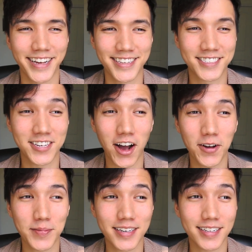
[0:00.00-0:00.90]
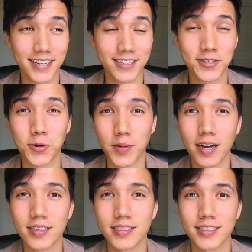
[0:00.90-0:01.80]
it's taught me, like, so
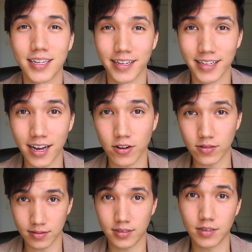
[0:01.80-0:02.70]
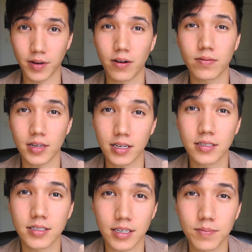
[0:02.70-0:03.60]
much, like, not only about
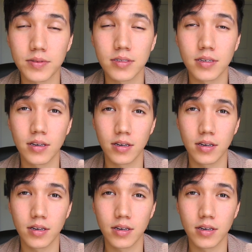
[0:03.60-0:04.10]
relationships,